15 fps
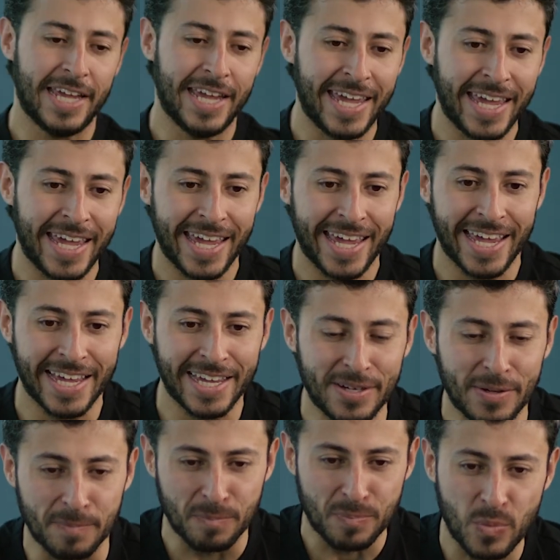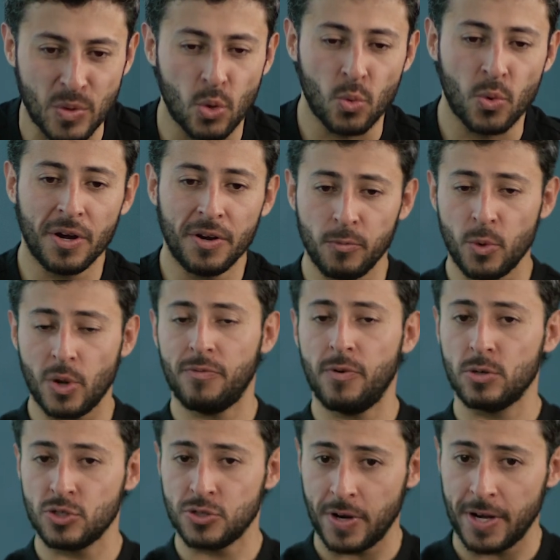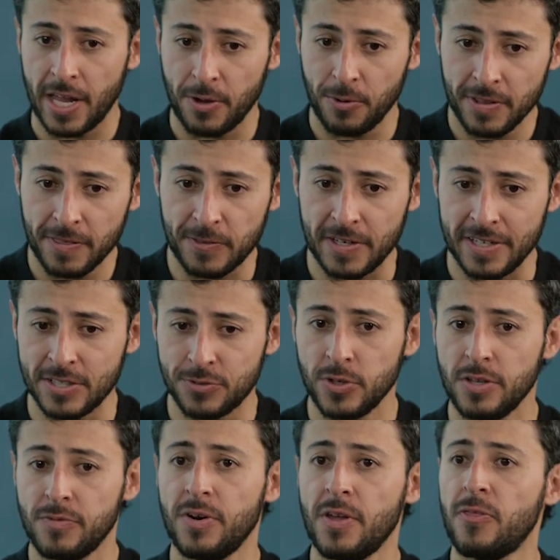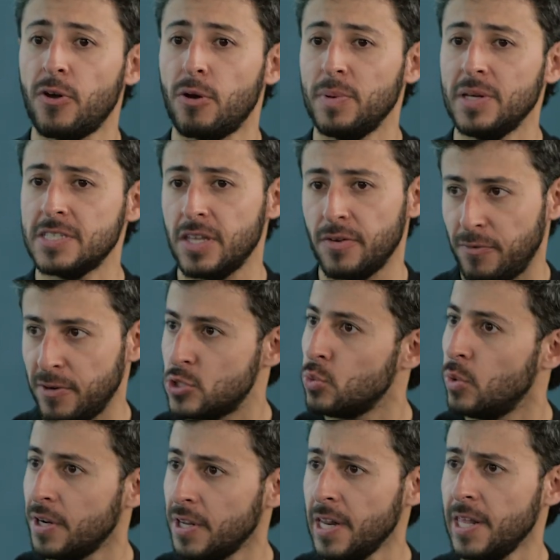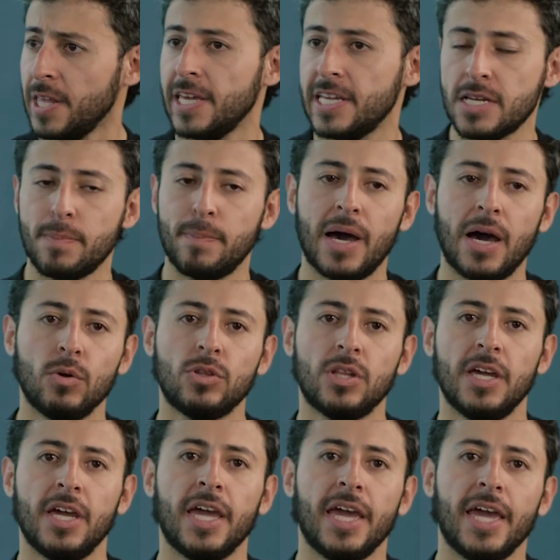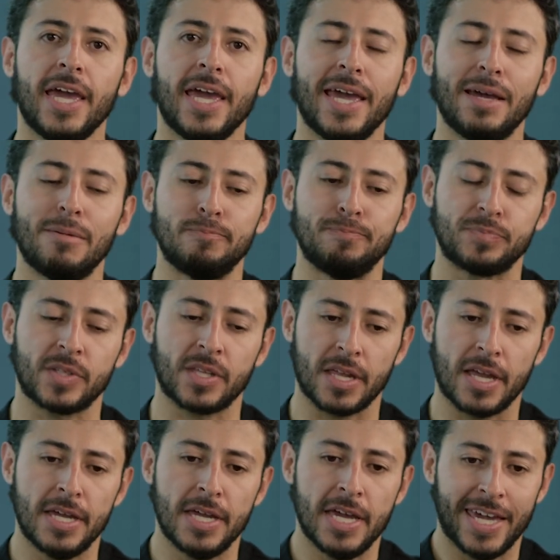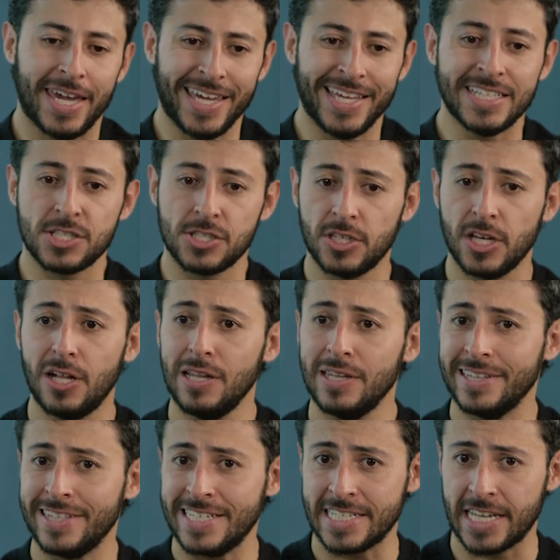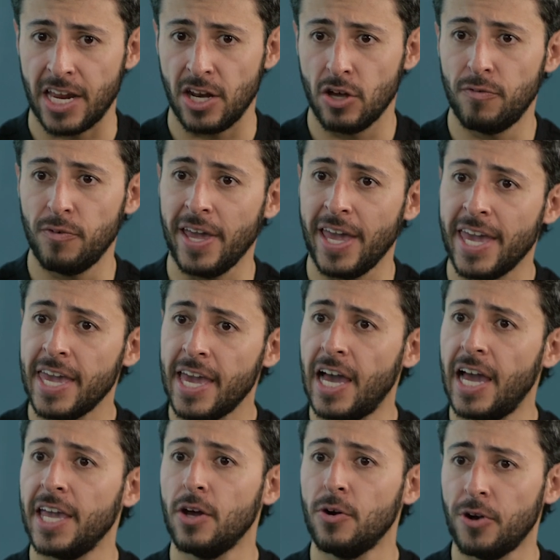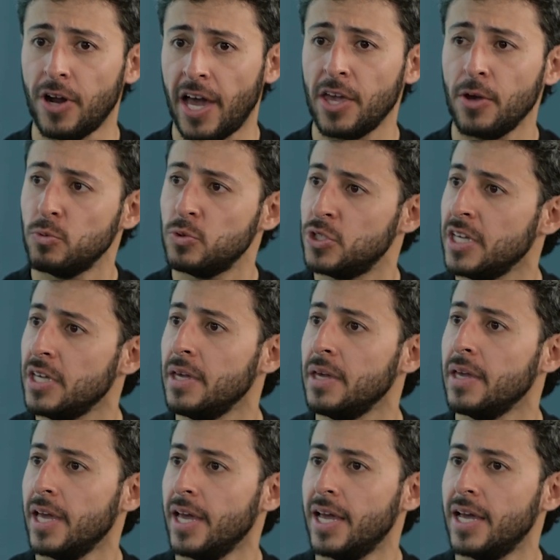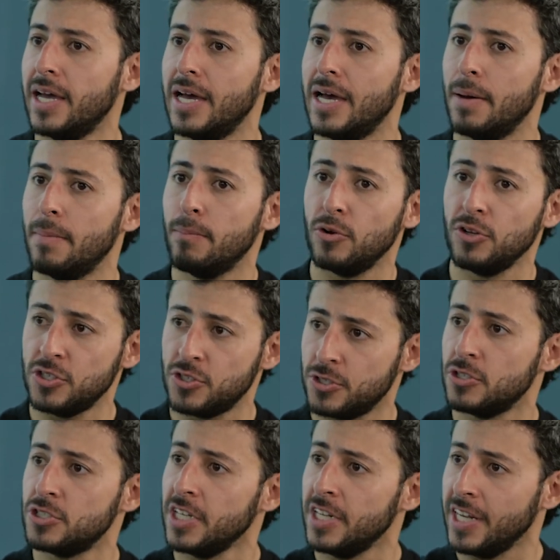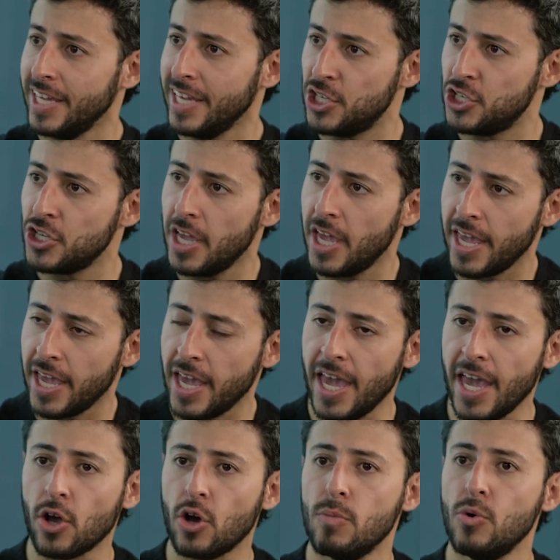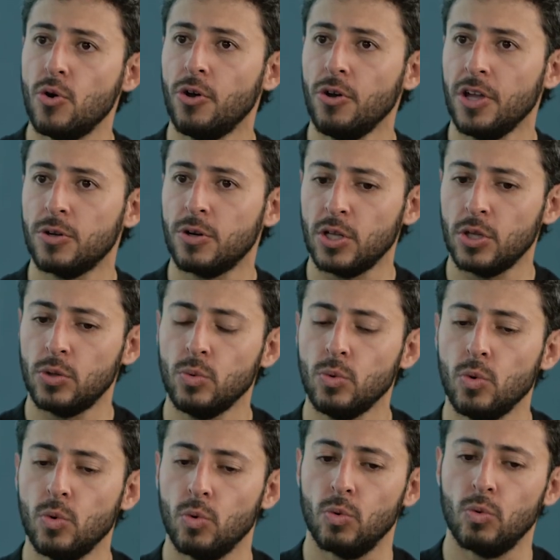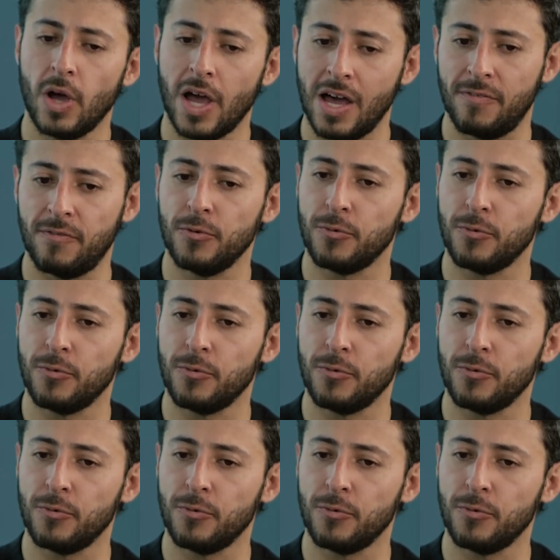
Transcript: oh, uh, um, we are we are focused right now in, in three different topics. The first one is about um, install this kind of AI or IoT uh, monitors in each uh, Ecomuro in order to have